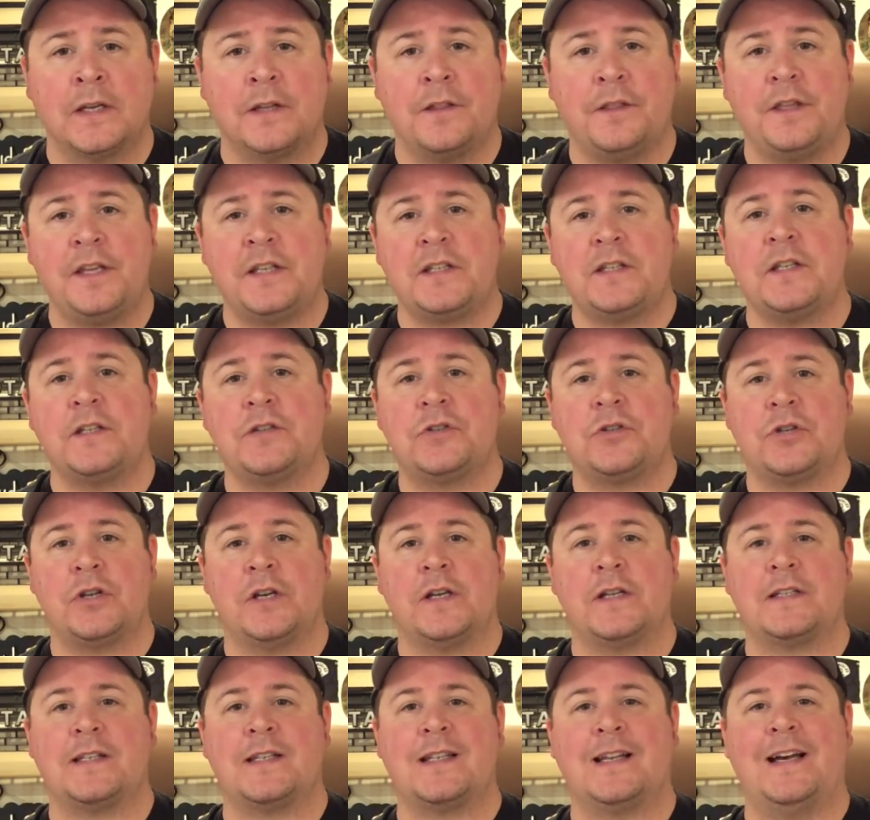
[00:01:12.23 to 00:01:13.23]
This is
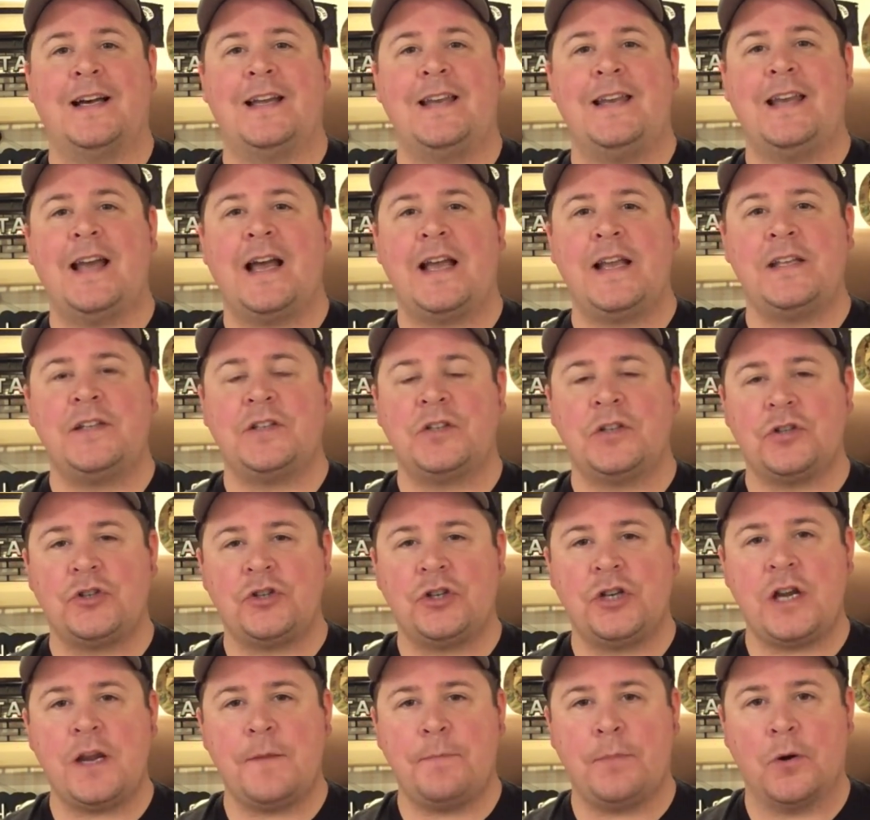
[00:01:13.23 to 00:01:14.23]
just a nice,
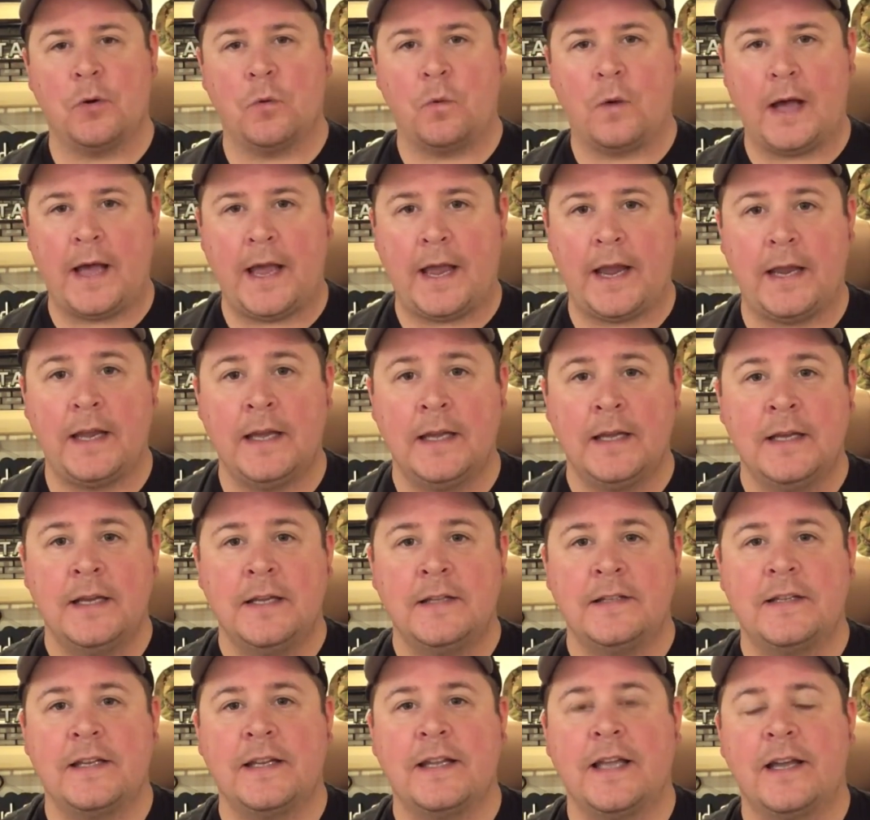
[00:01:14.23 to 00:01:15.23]
cheaper way
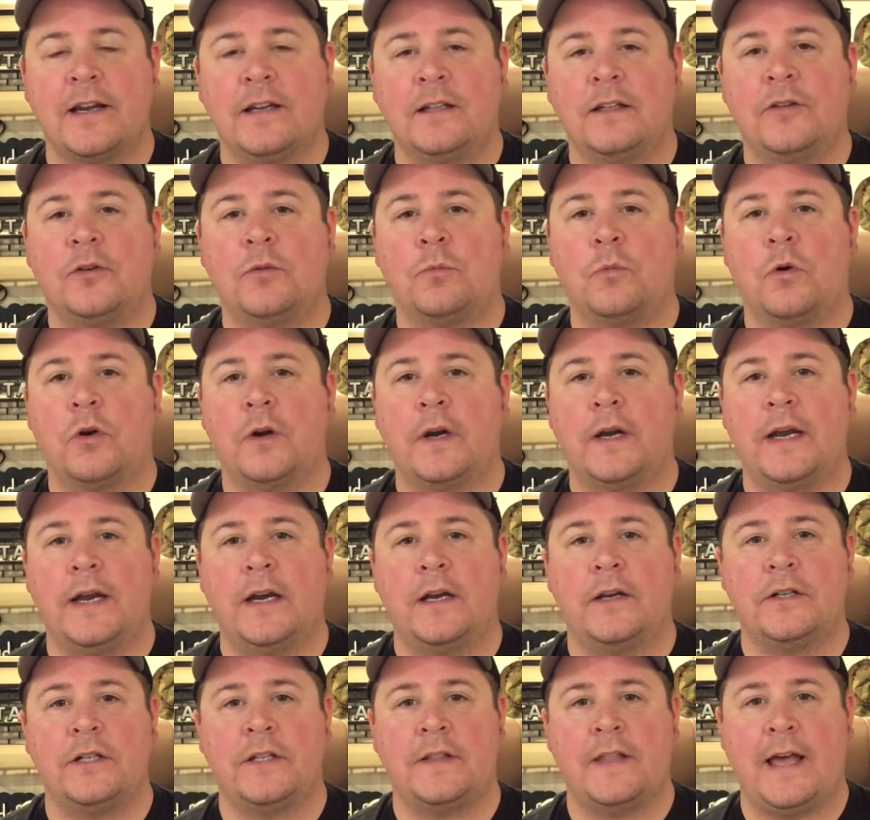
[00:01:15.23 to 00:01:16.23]
to get a little more
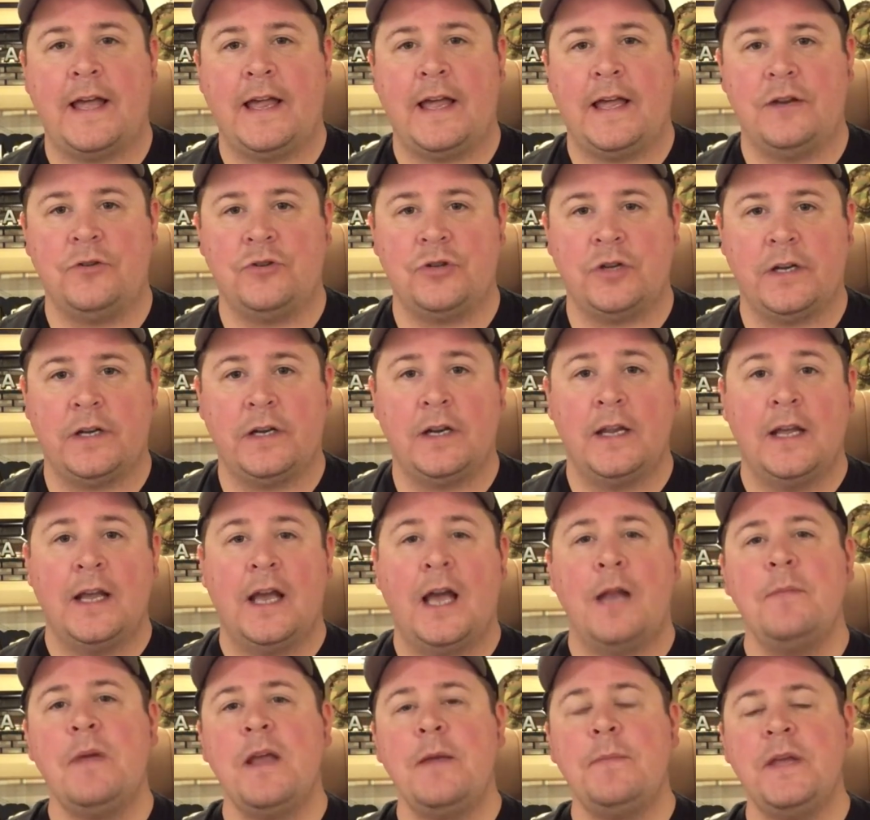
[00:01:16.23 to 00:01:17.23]
air to that engine
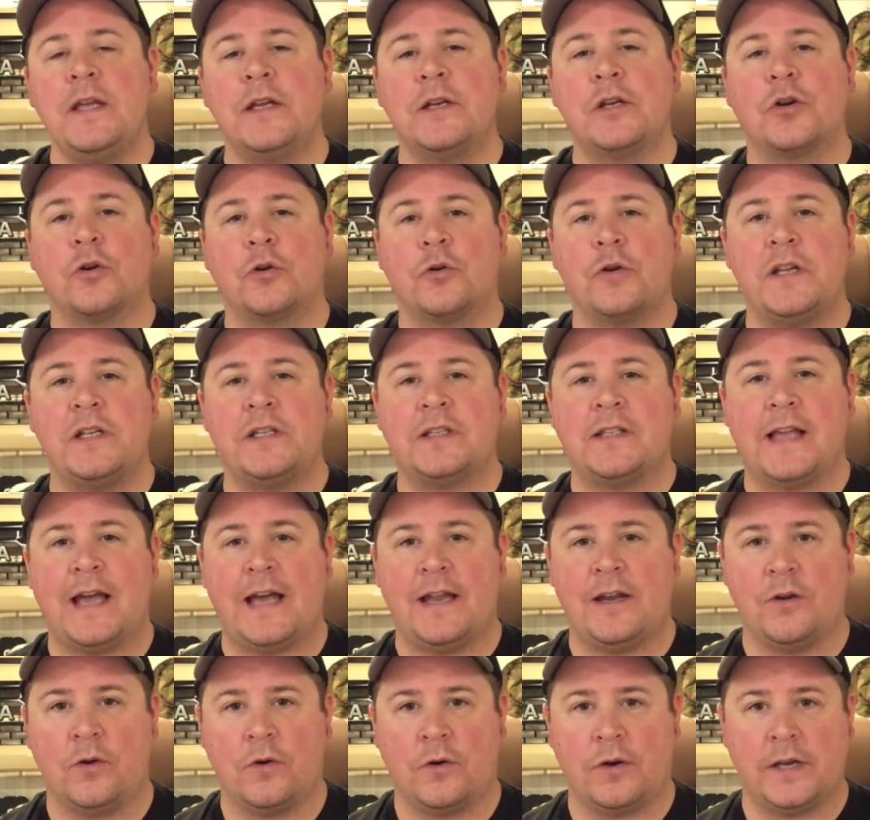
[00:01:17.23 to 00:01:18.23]
and maybe increase
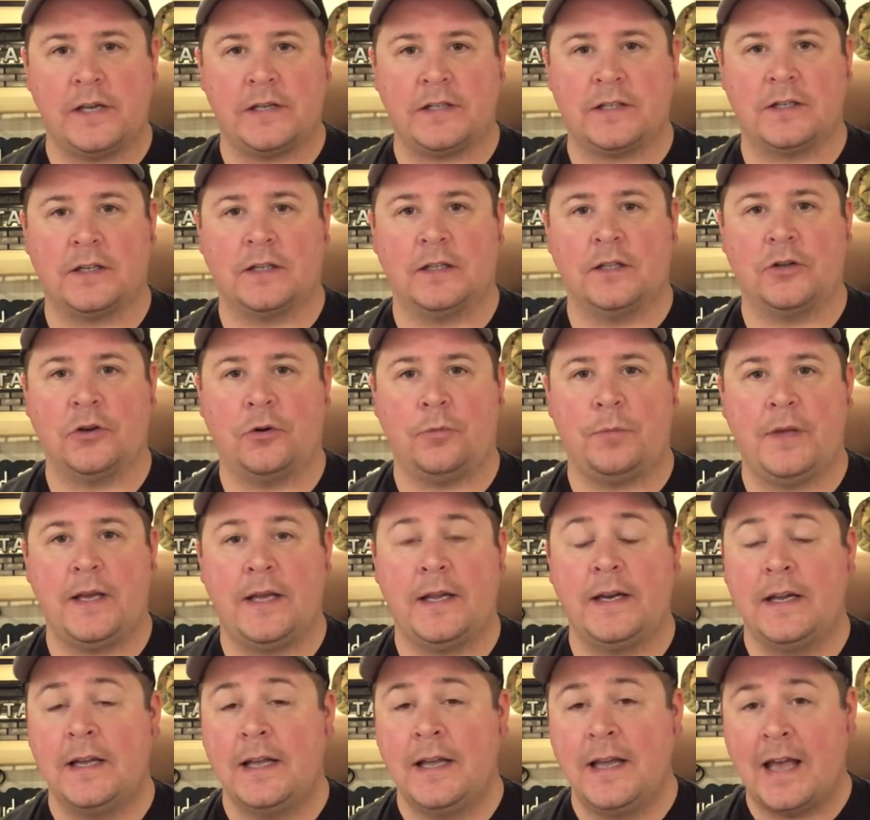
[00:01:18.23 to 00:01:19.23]
that noise a little
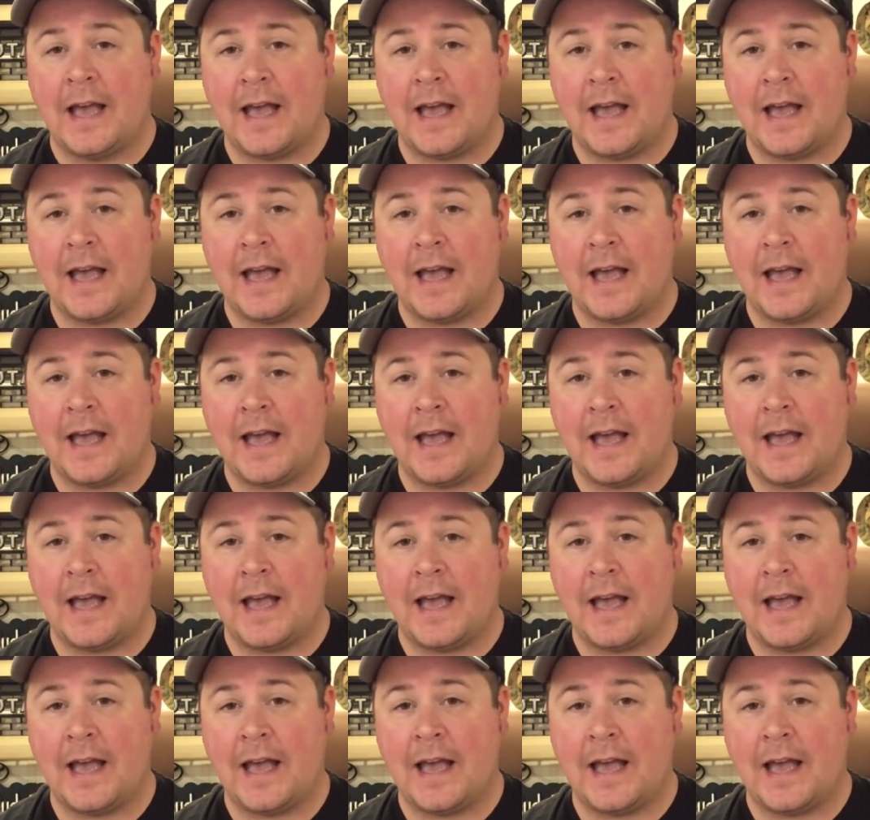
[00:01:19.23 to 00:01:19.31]
bit.